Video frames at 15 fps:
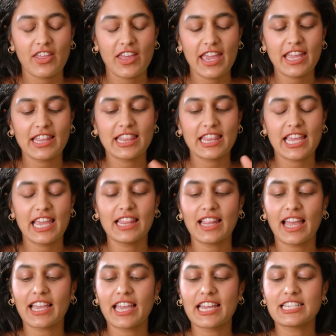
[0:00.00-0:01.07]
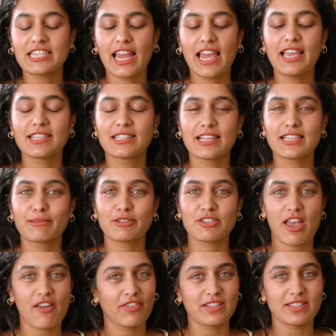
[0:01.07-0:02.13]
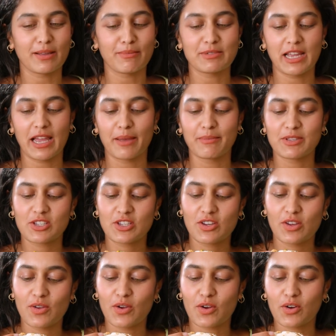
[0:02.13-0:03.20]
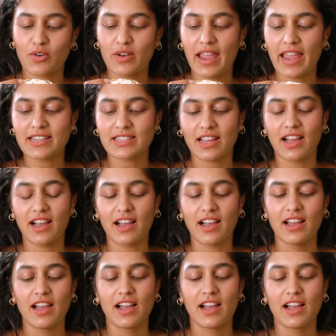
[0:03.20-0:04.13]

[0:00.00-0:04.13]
it takes this much effort sometimes to create a